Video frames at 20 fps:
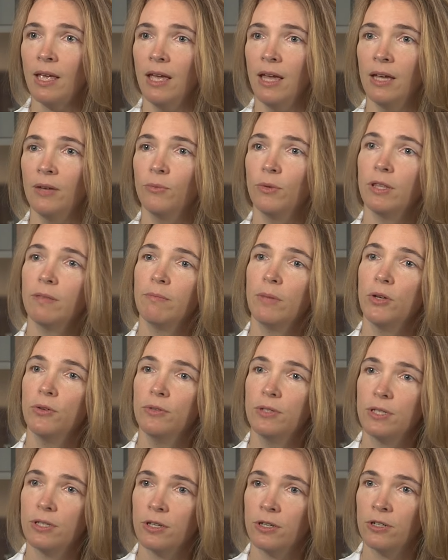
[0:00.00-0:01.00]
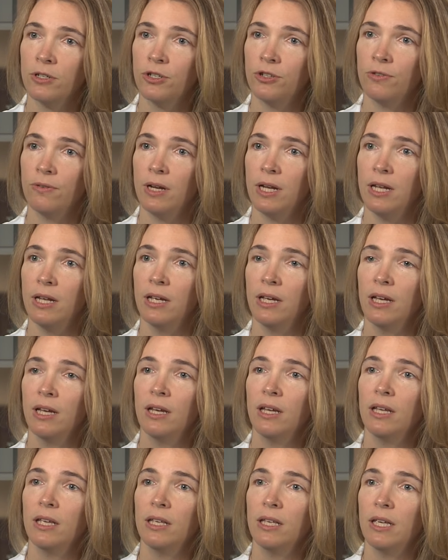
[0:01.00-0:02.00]
And with Mohs surgery,
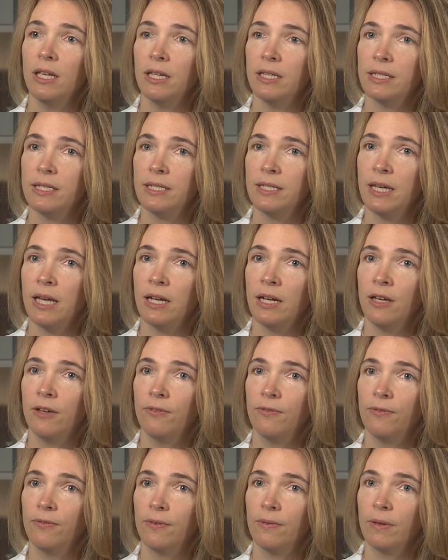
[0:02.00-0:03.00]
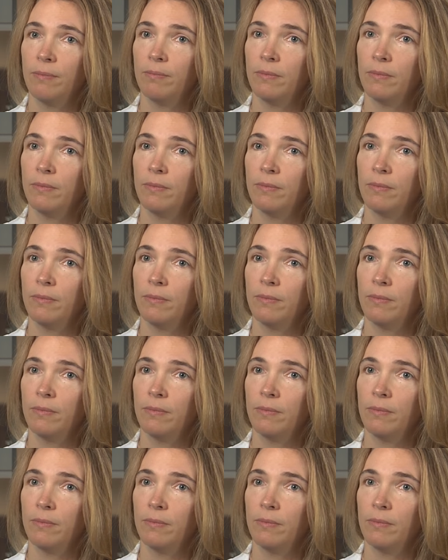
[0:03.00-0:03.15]
instead of